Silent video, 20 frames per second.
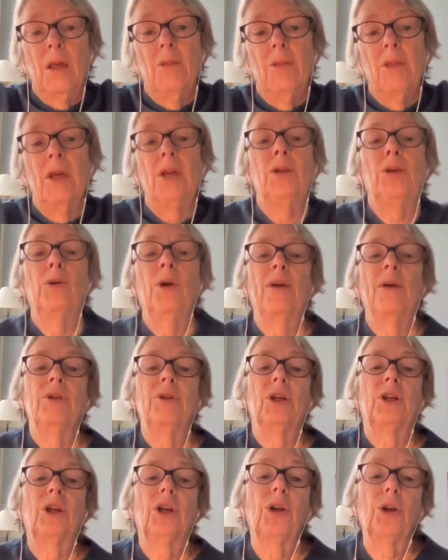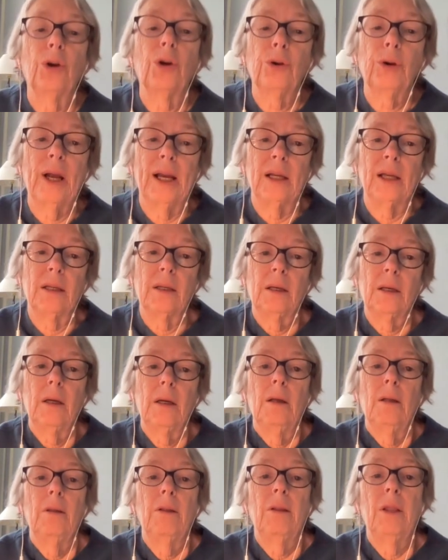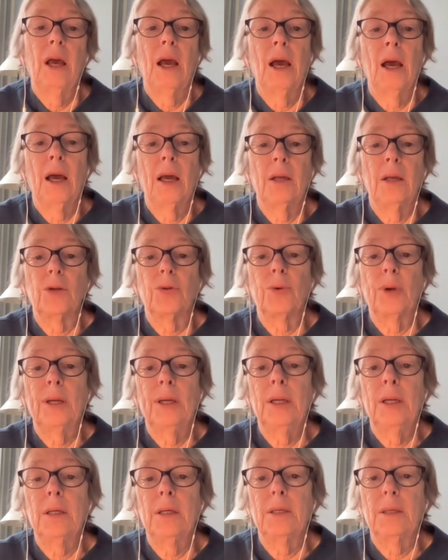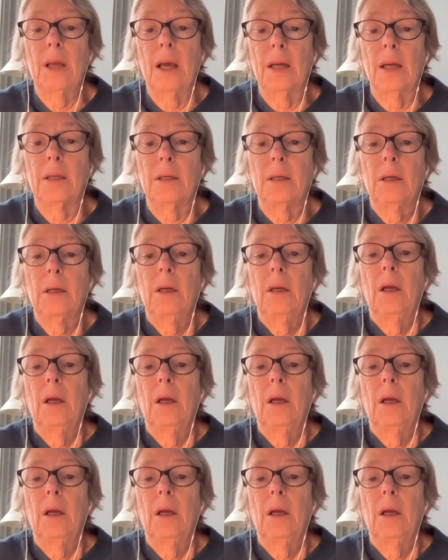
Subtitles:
Then you have to curate that training set